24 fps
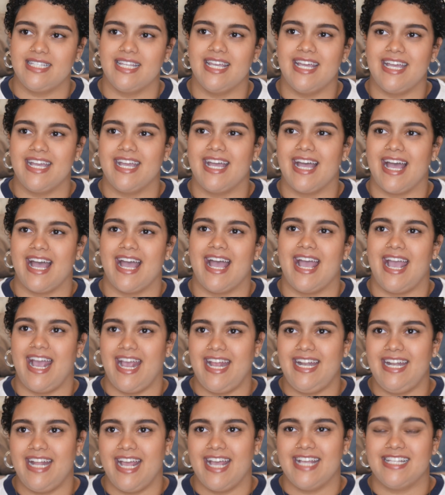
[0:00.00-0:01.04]
like,
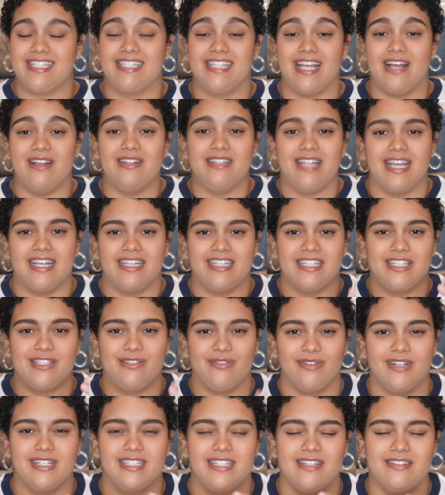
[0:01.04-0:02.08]
and it sounds like, the
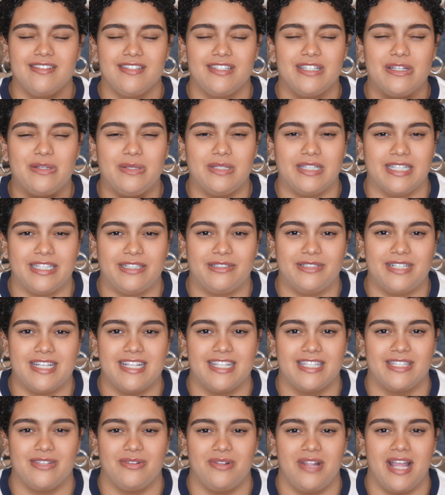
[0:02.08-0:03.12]
story sounds so little
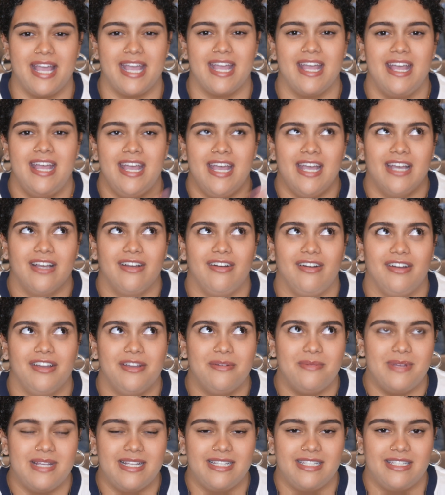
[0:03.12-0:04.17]
and so like, girl,
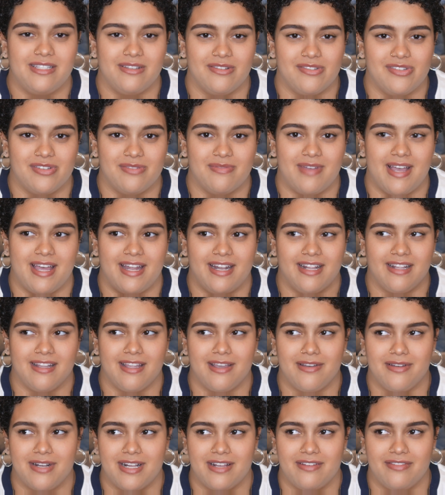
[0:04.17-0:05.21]
you're being so dramatic,
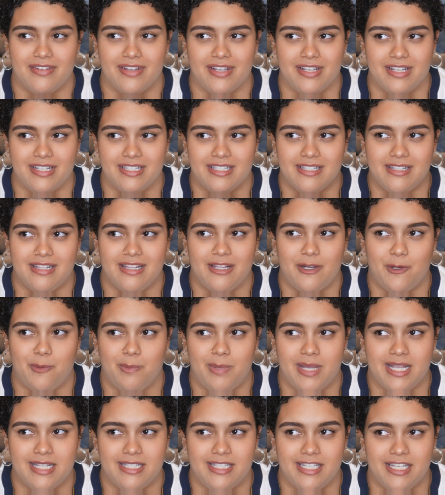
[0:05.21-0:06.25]
like, whatever. It's a little
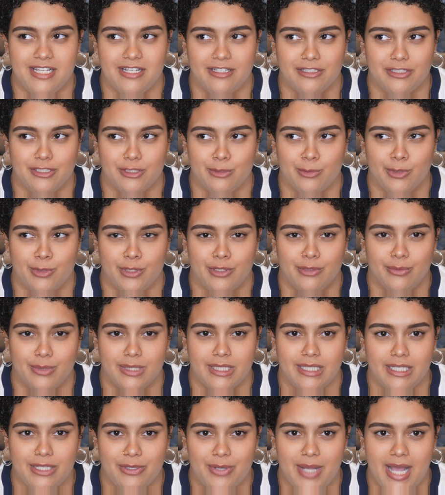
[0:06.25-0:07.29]
pissy customer with
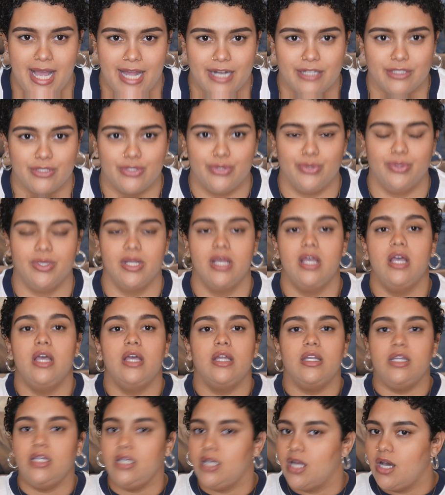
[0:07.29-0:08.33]
a little attitude.
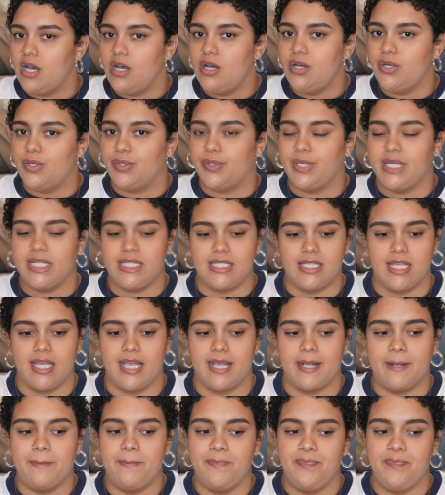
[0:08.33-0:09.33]
No, it's like,